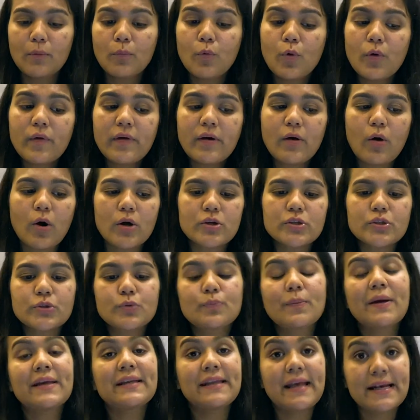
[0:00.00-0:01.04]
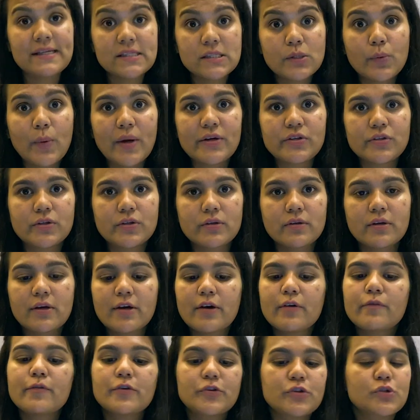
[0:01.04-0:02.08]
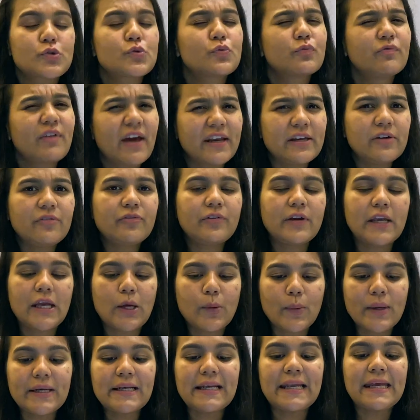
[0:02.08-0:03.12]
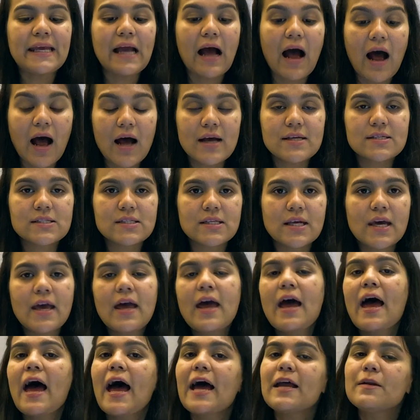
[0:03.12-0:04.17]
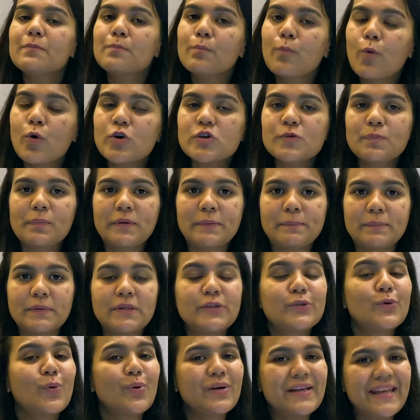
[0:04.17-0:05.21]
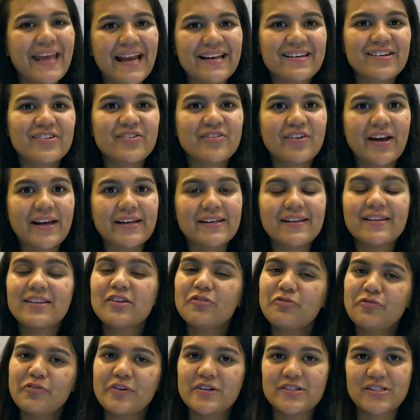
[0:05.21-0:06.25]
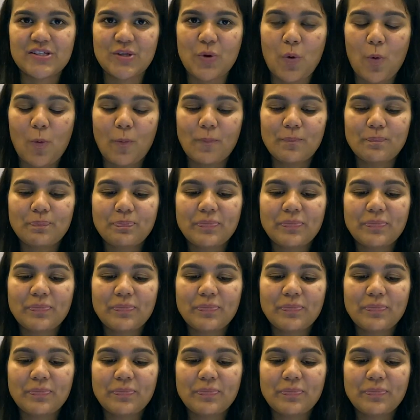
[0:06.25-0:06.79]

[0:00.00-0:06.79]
Moving on to my next question, which is very frequently asked and most people don't get it right in the first go.